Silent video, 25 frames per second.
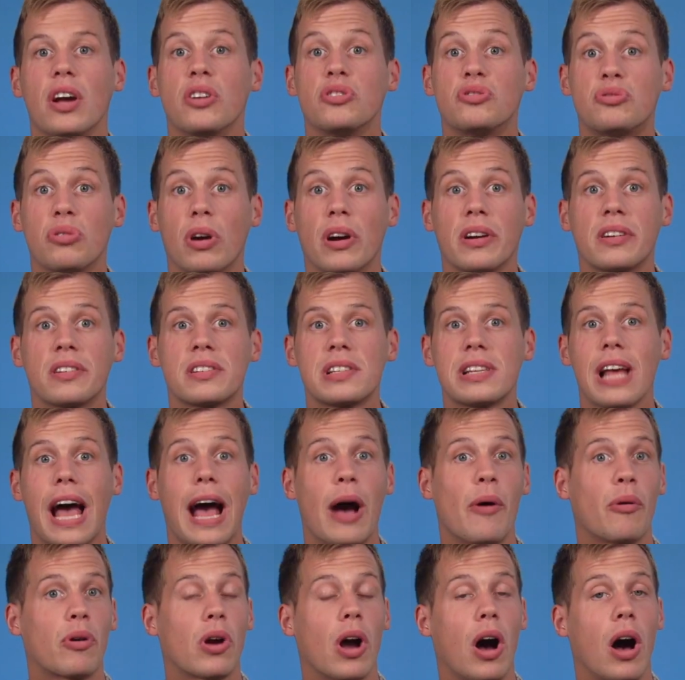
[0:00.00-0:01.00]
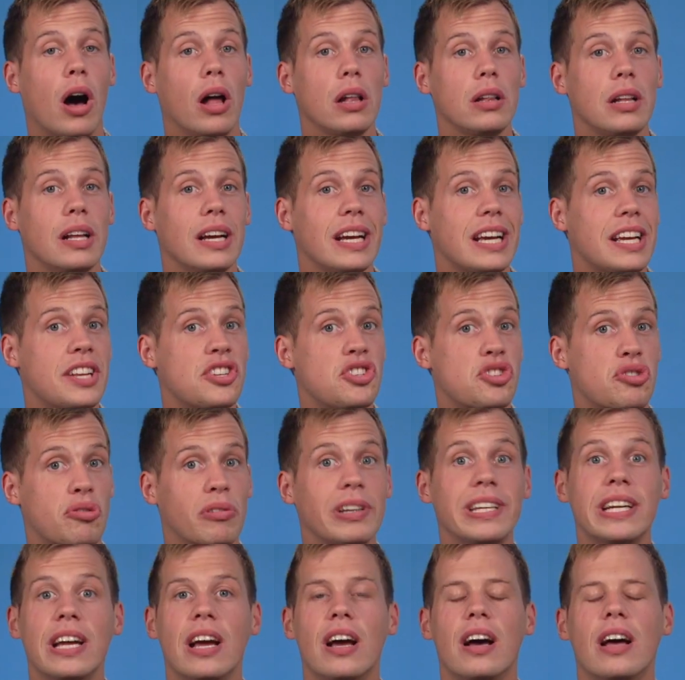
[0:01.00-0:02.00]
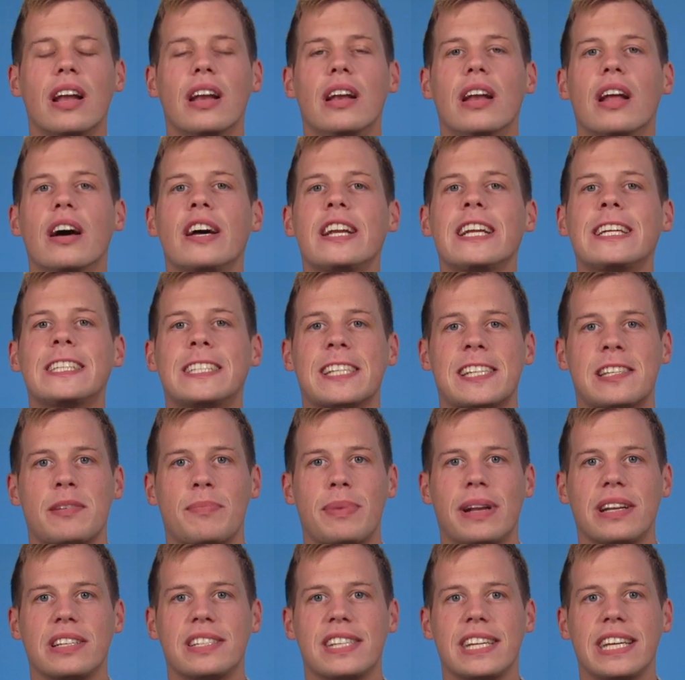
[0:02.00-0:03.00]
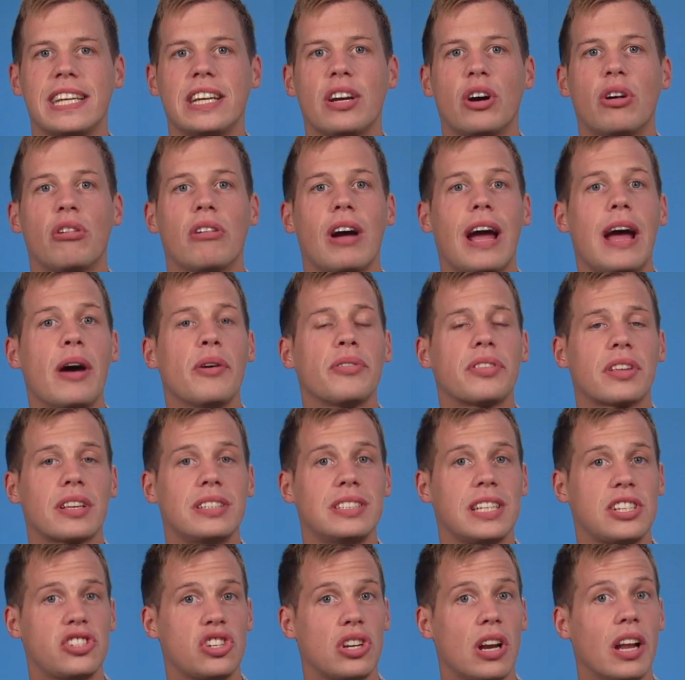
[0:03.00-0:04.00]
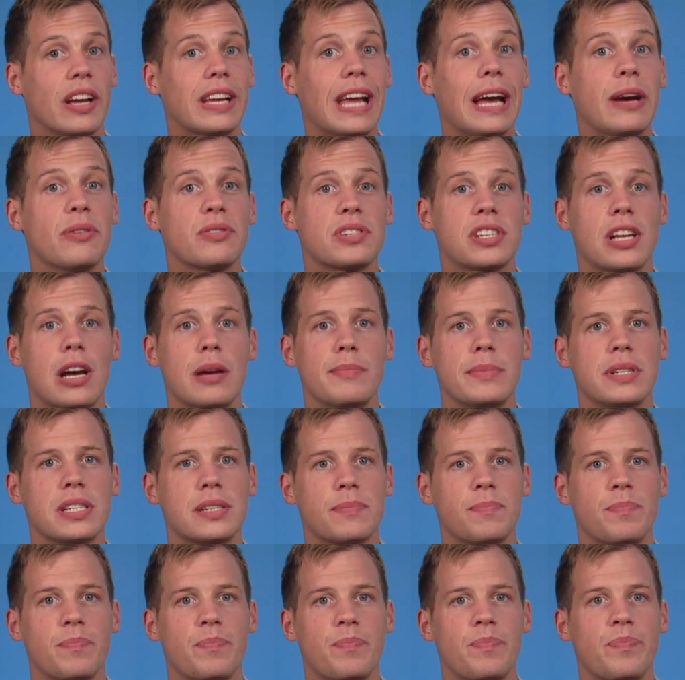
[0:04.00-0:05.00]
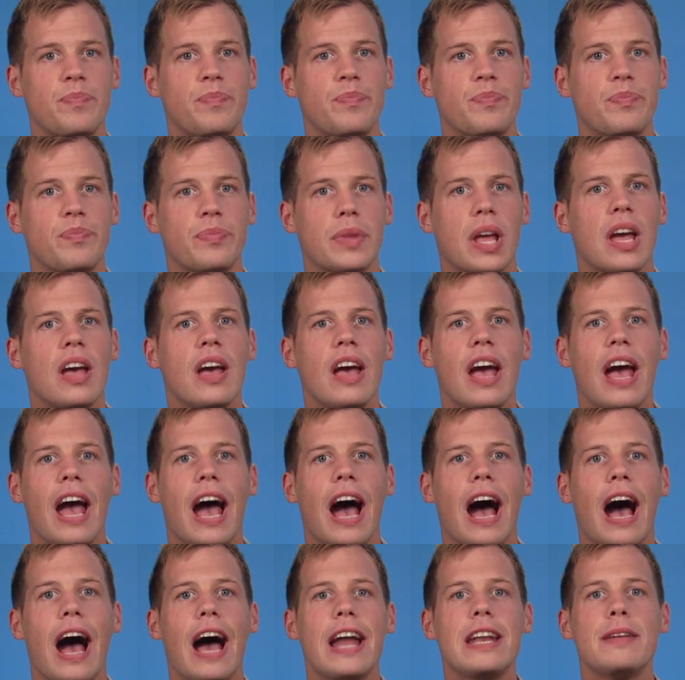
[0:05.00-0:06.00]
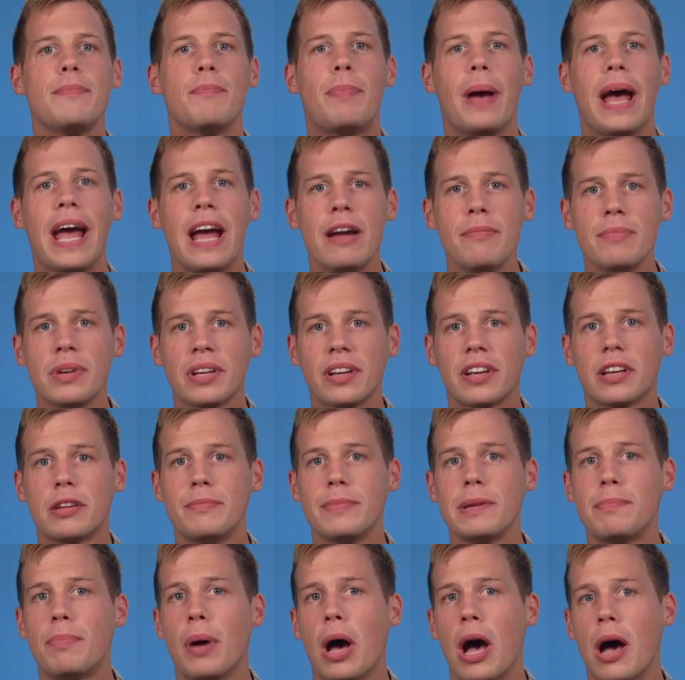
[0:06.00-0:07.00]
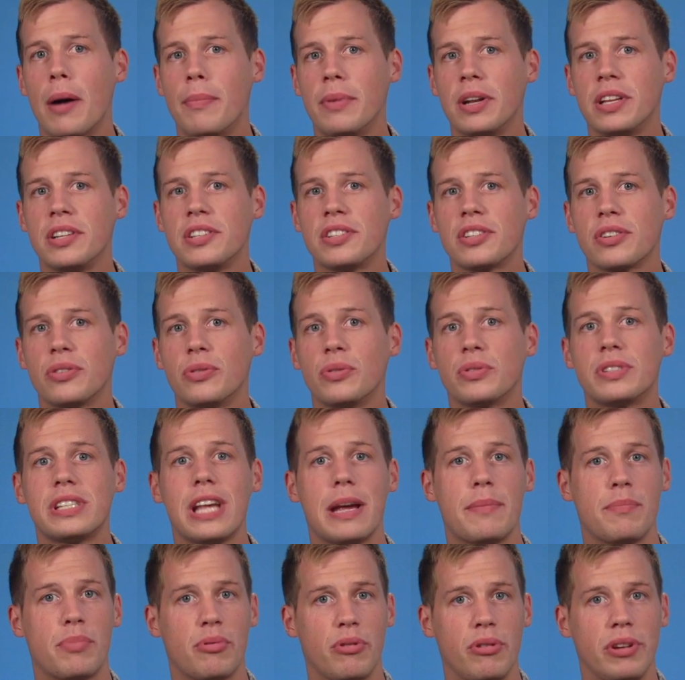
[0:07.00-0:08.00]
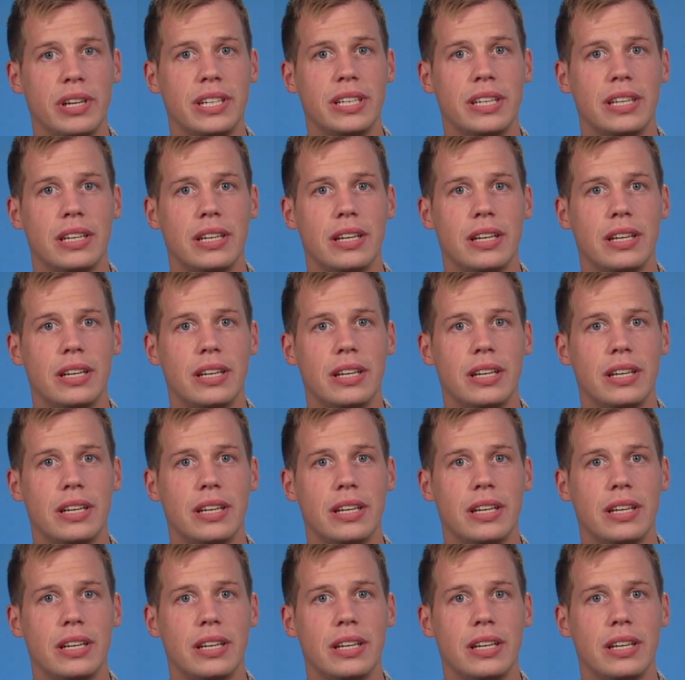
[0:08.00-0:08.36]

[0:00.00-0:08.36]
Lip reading: drugs, alcohol, injury, learning disability, or a health condition like Alzheimer's. An impairment can be permanent or temporary,